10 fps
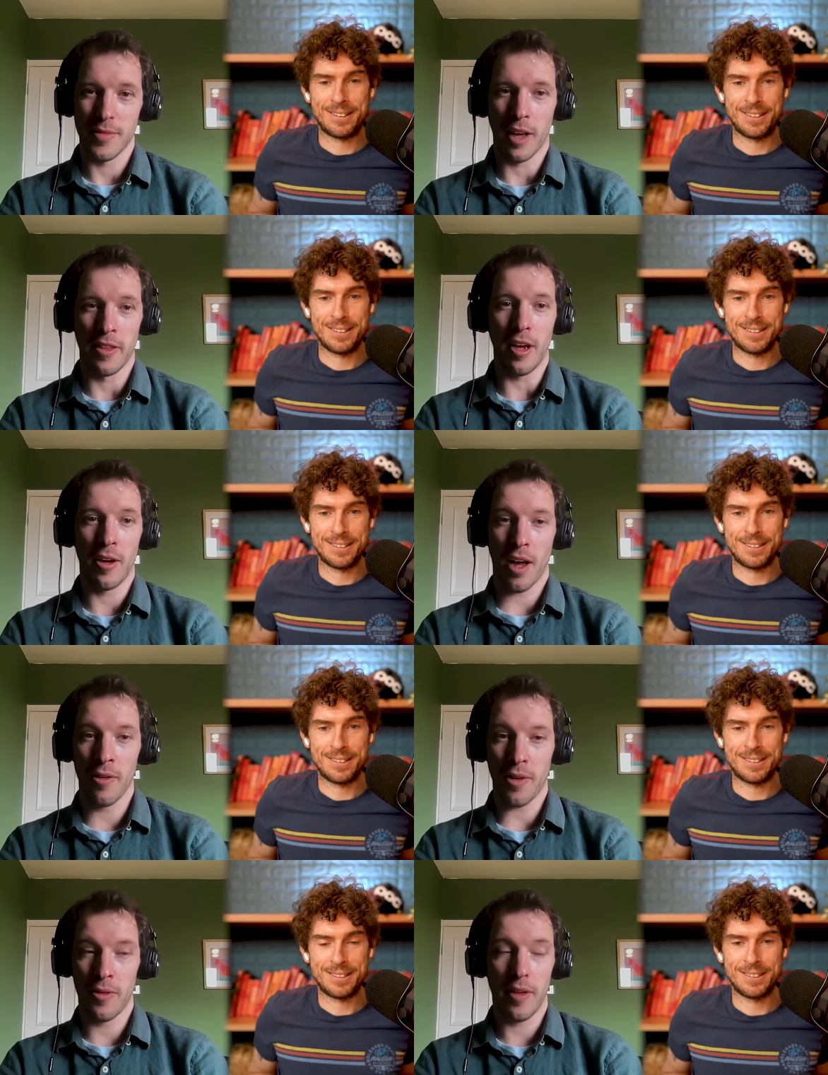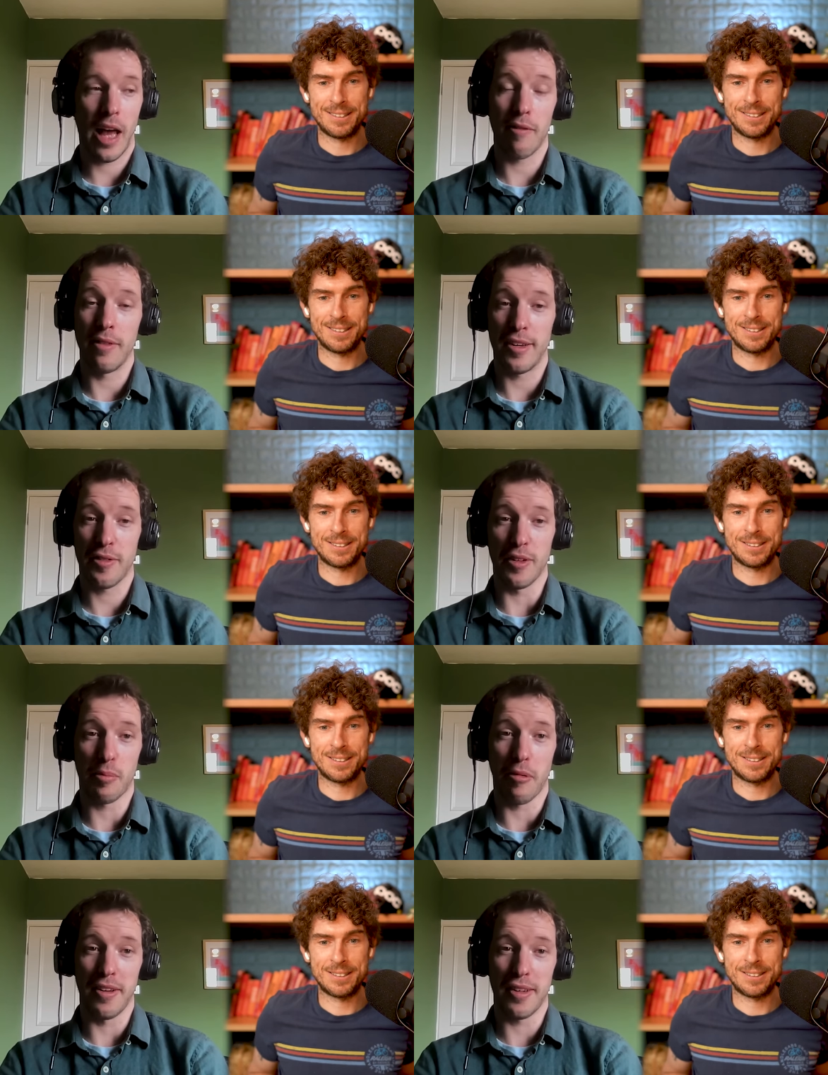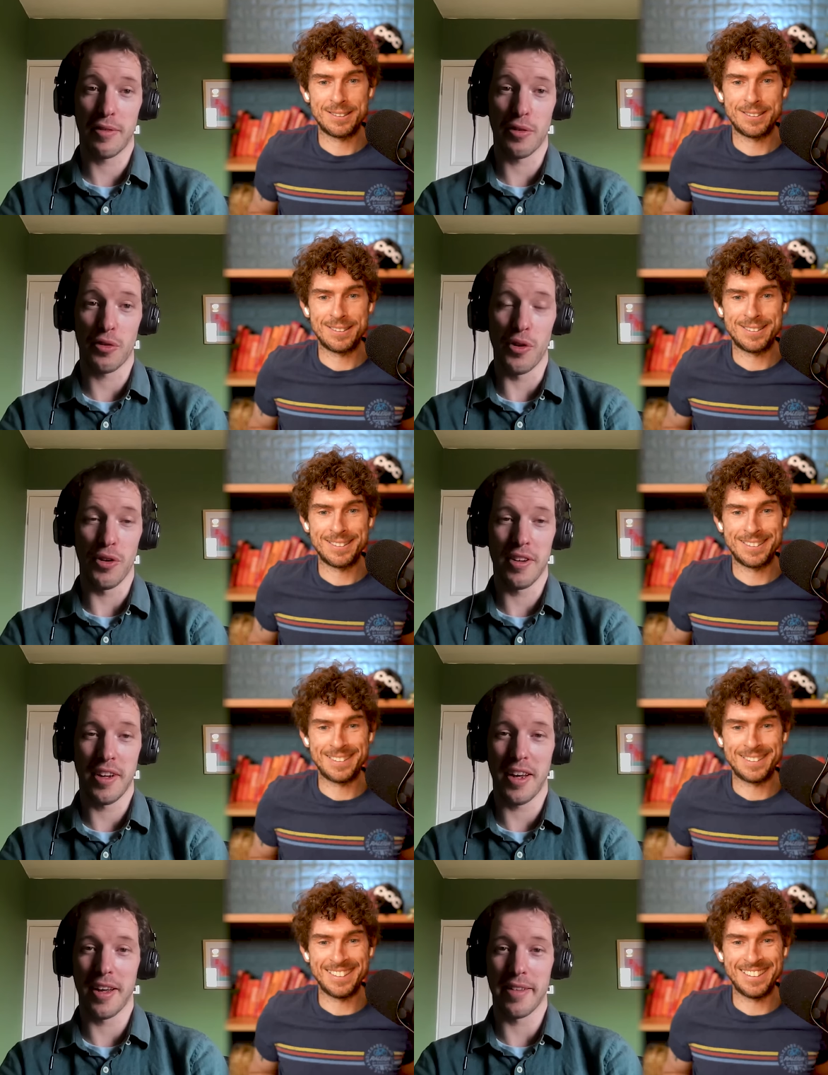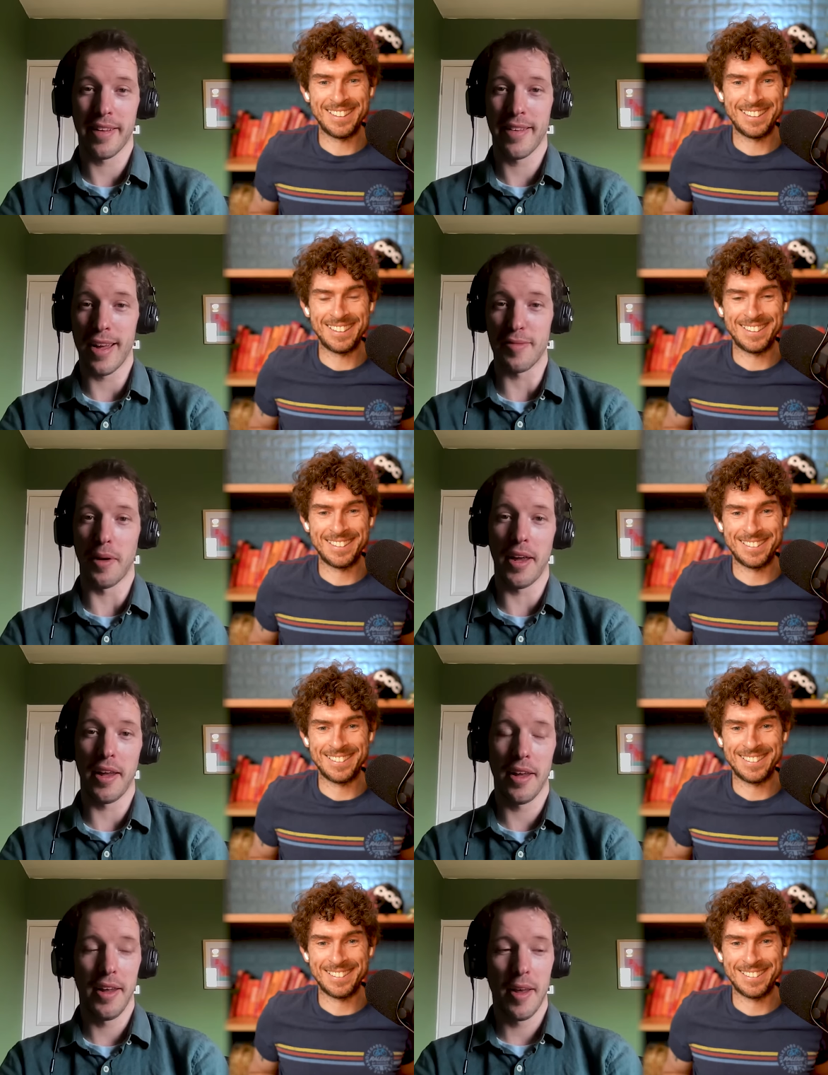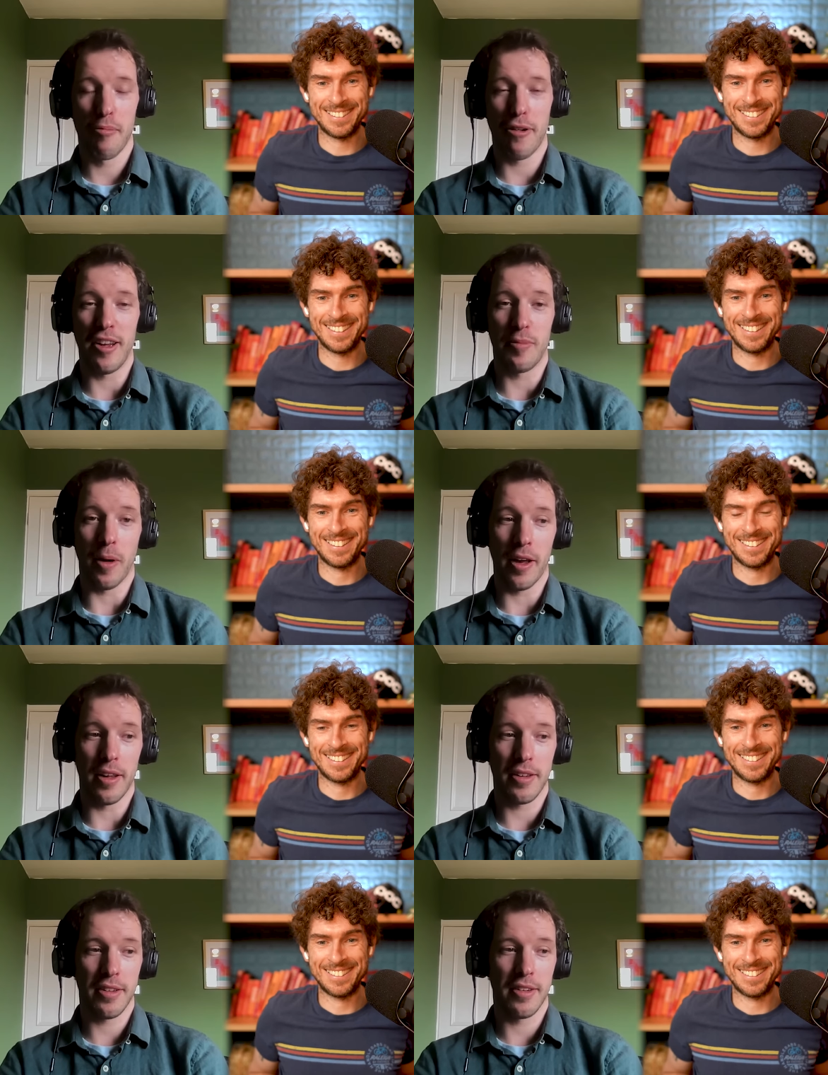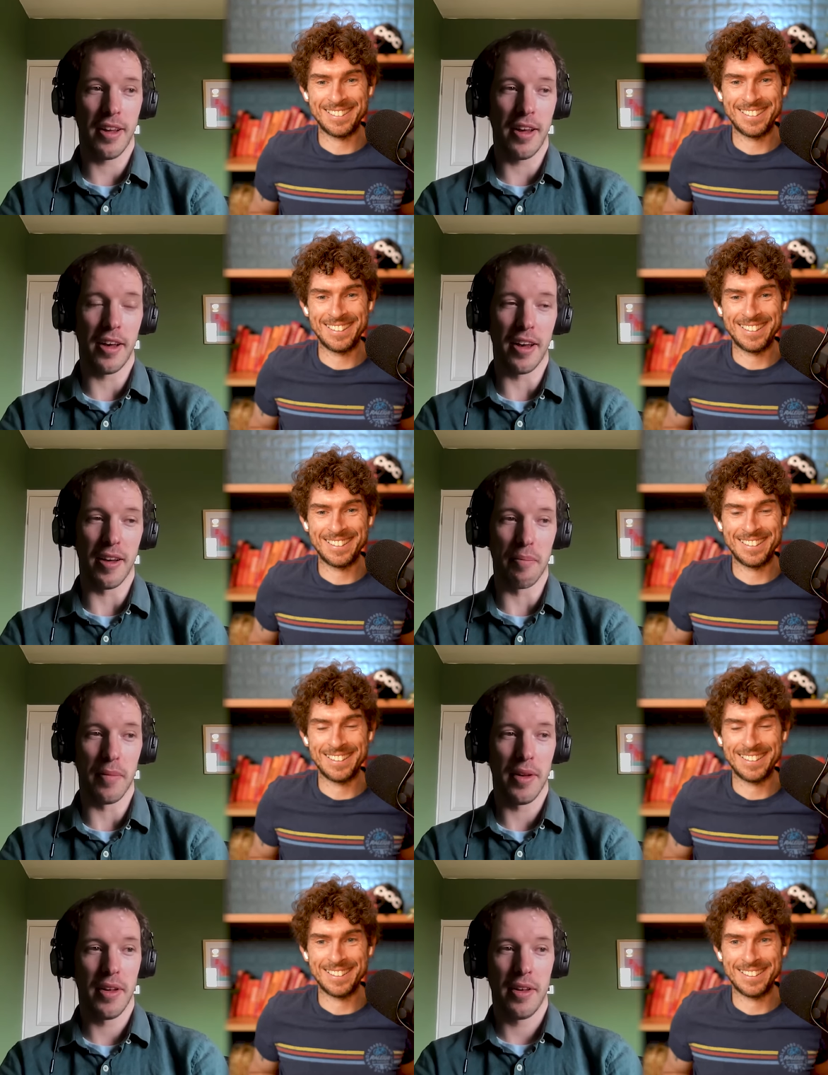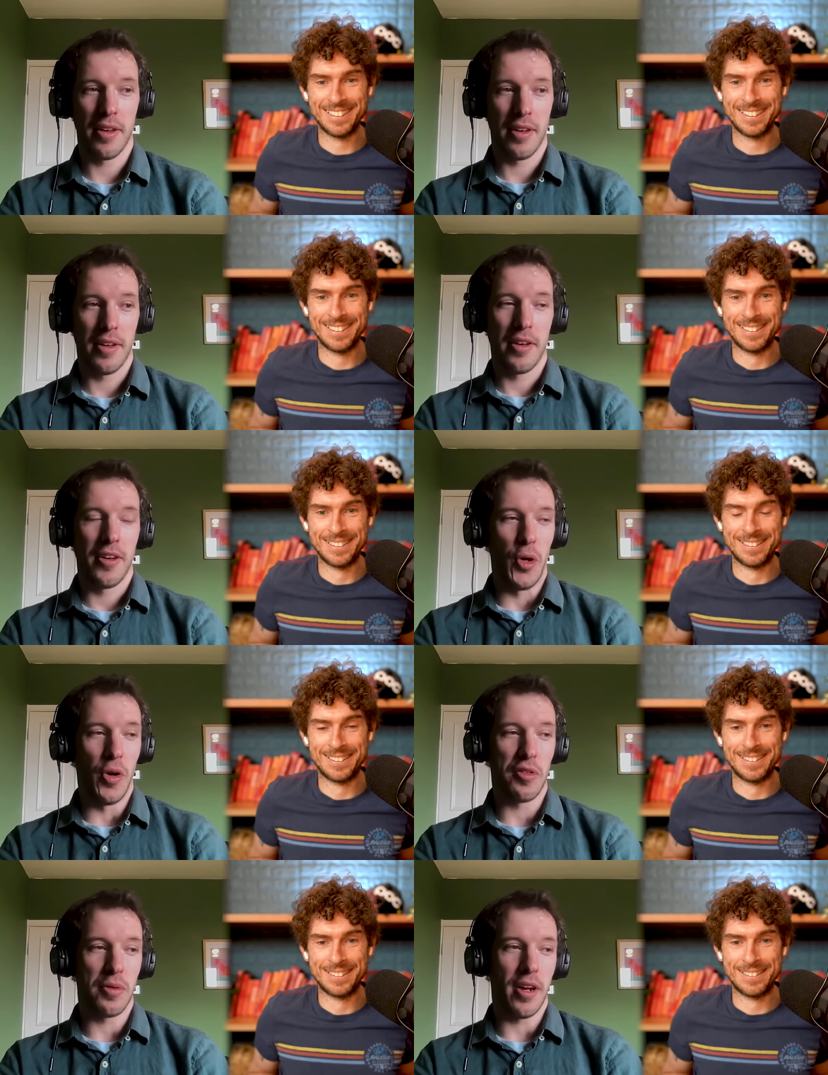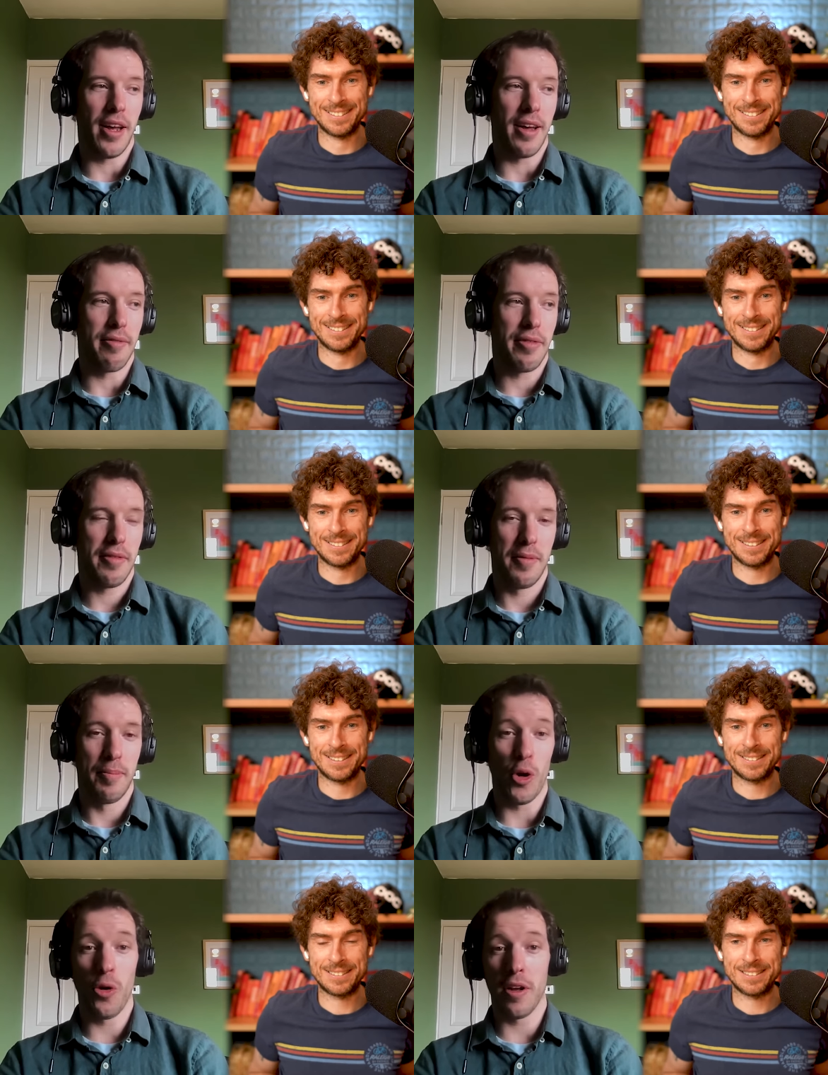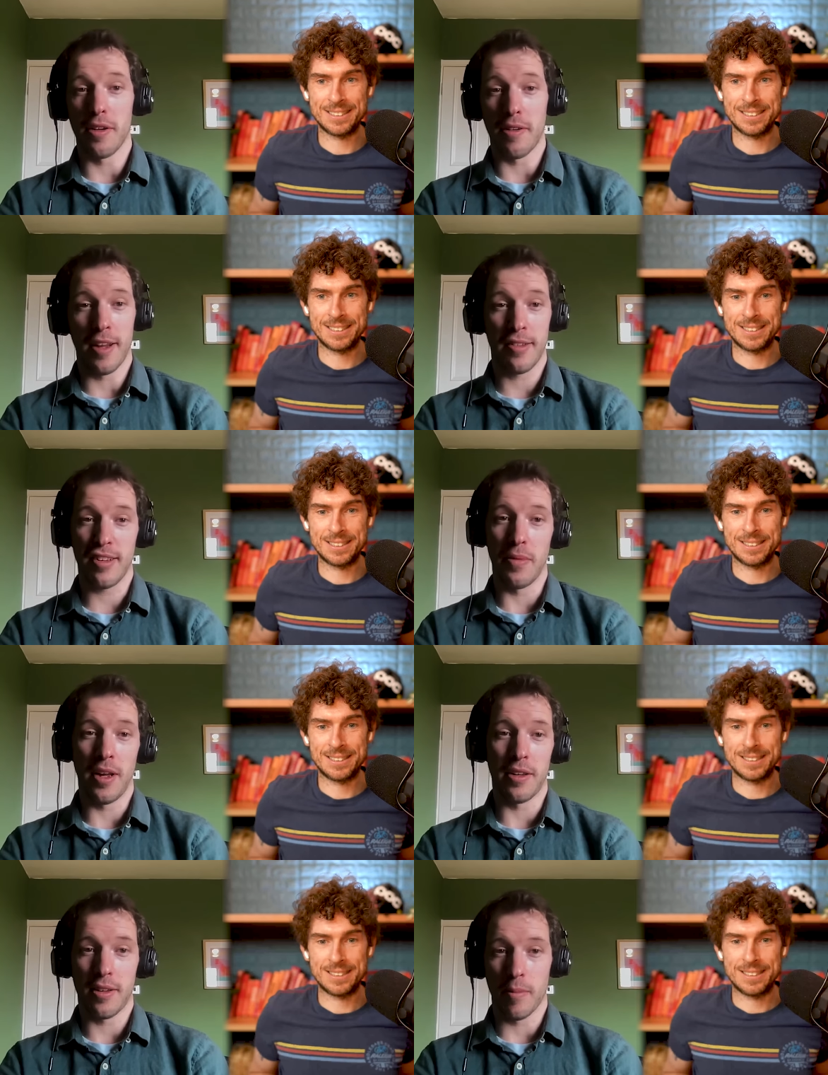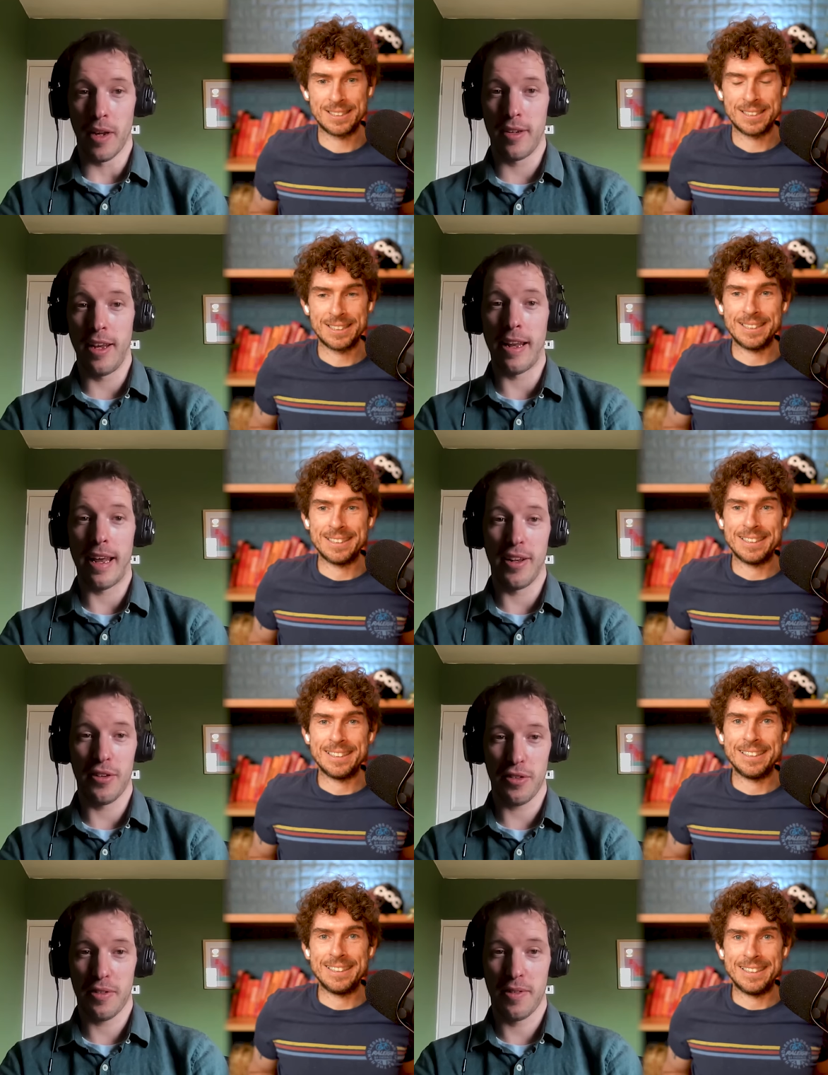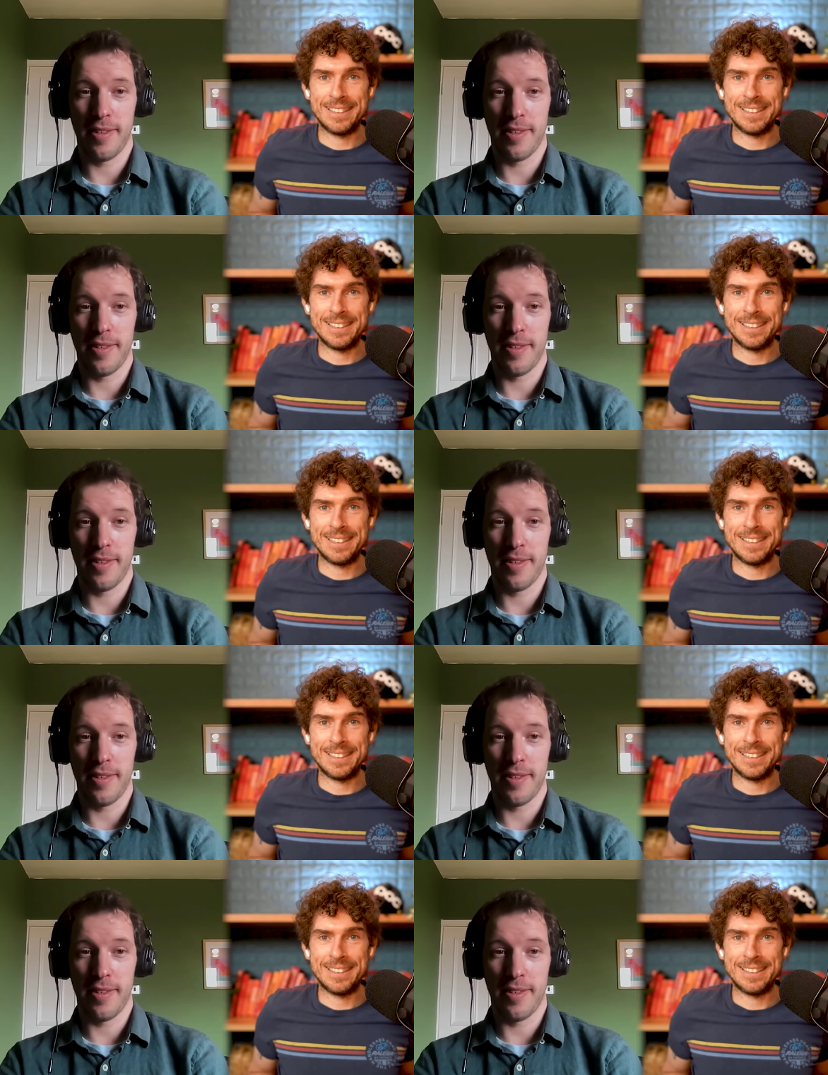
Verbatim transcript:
Speaker 1: I think I, I would have Cavendish for the sprints for sure. Uh, as my British bias. Um, else would I have? Boonen as just my my teenage